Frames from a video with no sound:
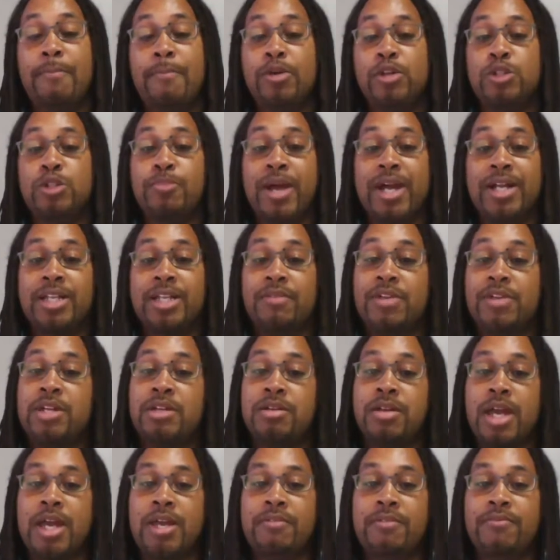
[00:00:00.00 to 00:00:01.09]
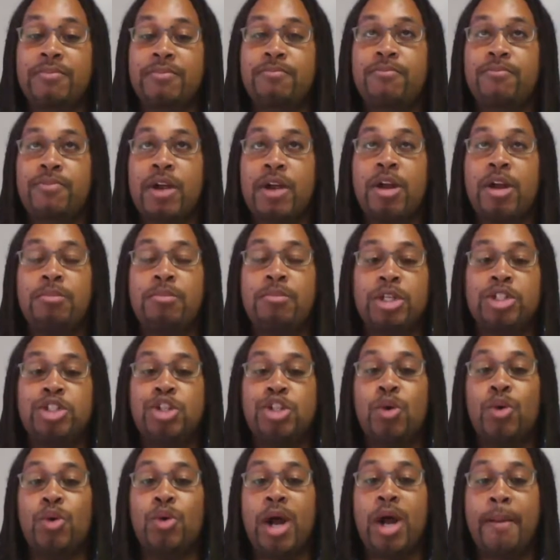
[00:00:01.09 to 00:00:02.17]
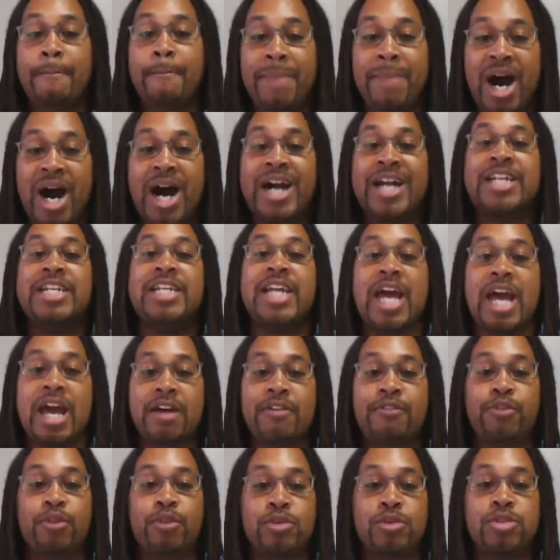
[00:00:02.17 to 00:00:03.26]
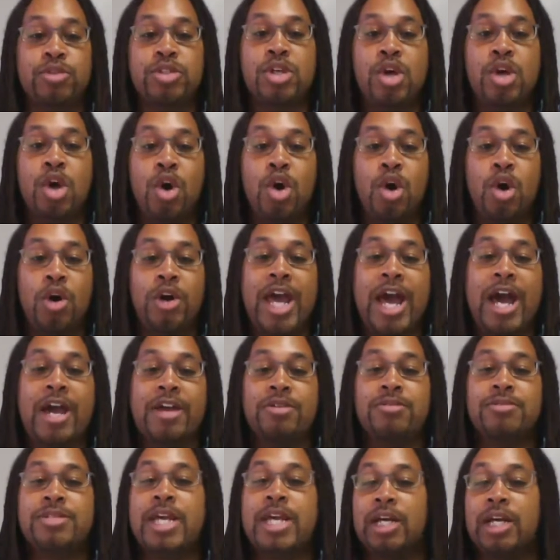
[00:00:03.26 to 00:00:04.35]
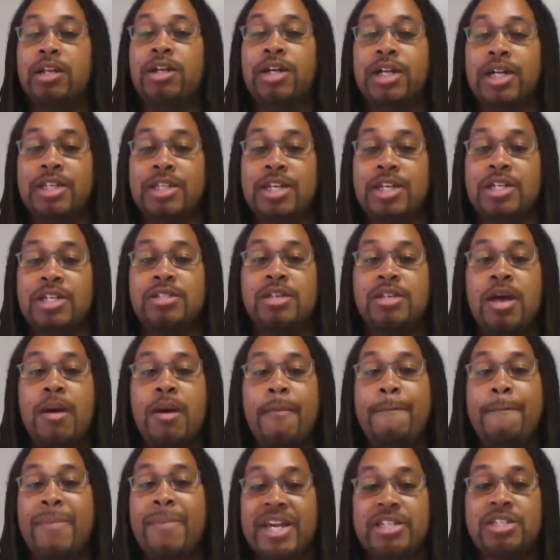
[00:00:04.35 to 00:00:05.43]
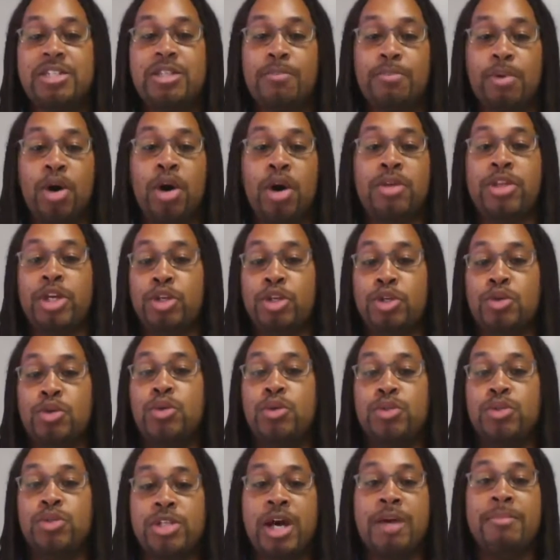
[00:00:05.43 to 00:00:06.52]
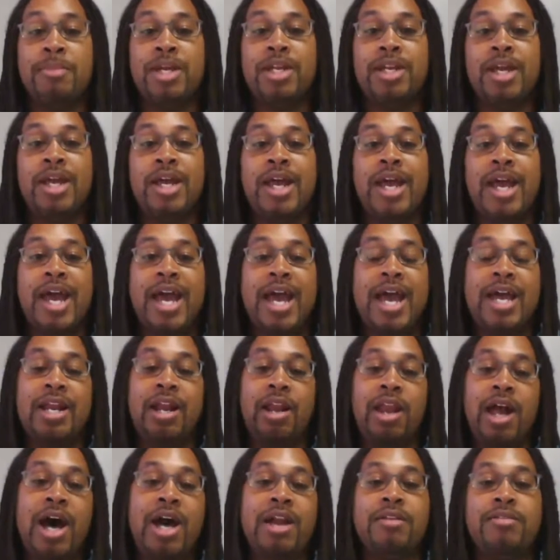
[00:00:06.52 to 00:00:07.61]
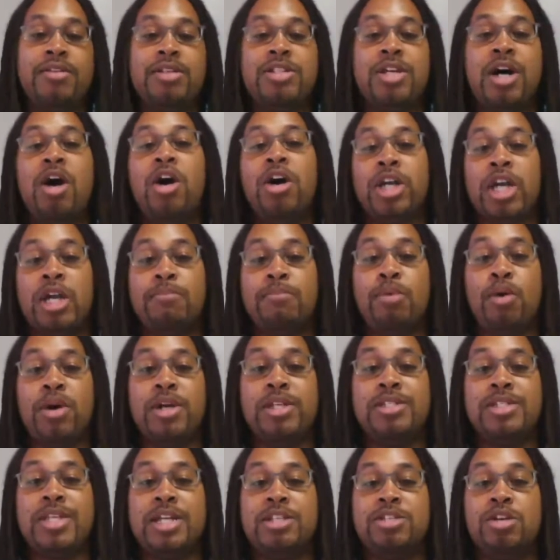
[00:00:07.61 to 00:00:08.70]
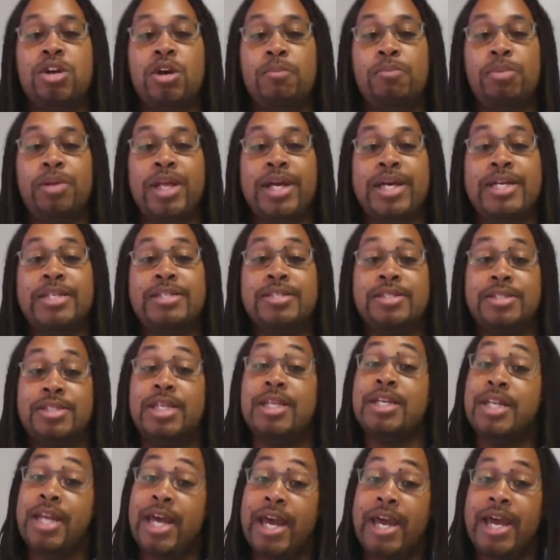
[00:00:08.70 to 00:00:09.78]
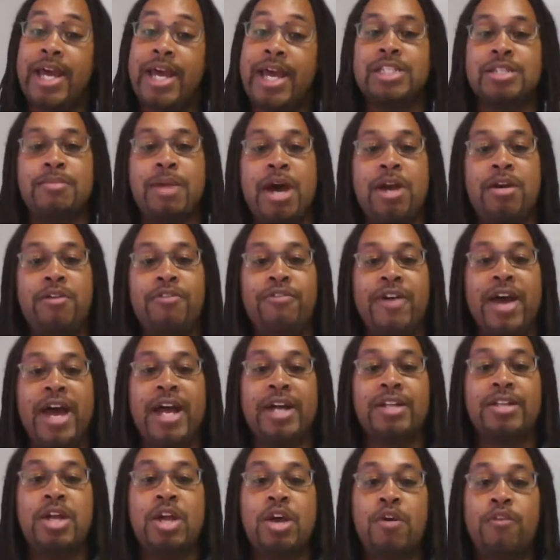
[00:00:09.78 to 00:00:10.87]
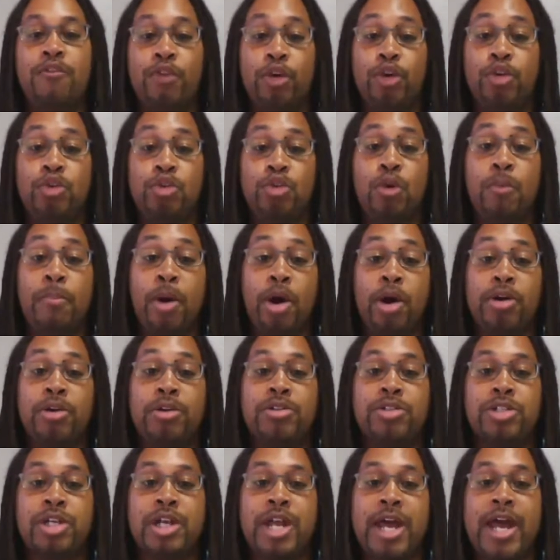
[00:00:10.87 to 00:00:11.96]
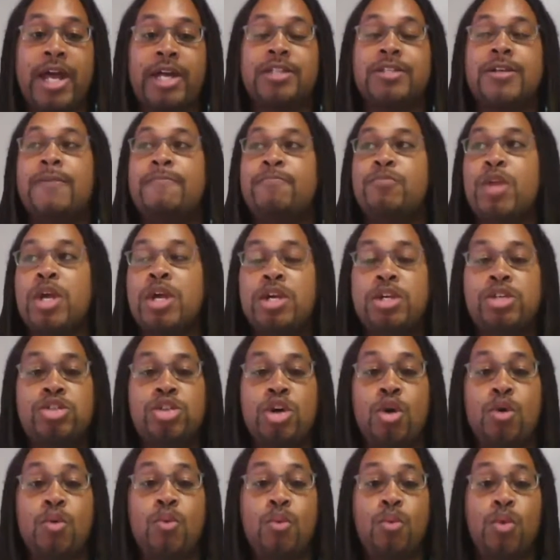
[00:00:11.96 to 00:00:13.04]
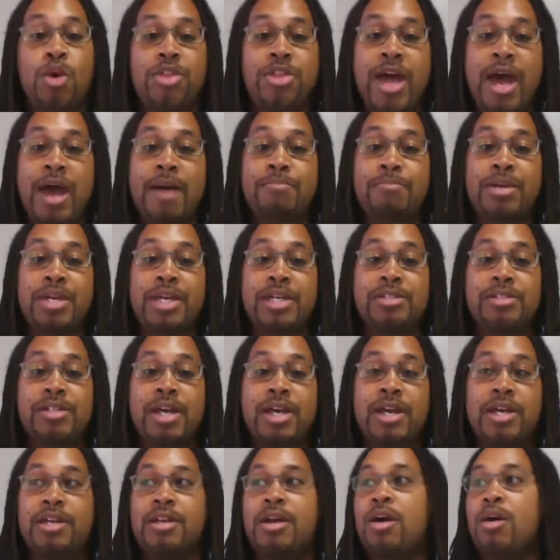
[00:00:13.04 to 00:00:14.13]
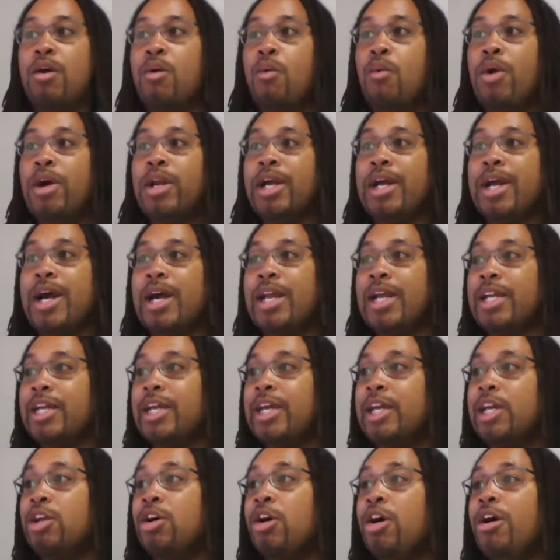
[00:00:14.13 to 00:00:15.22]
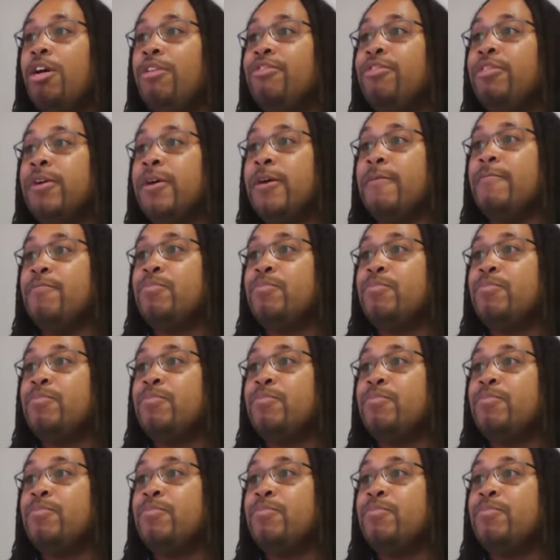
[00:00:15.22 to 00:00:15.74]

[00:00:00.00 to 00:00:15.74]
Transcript: perspective, and very much so combined efforts on how you take a look at this based upon the Google Summit and a lot of the talking points that took place today, as a matter of fact, for Google Partners Connect. So with that being said, want to kind of kick it off.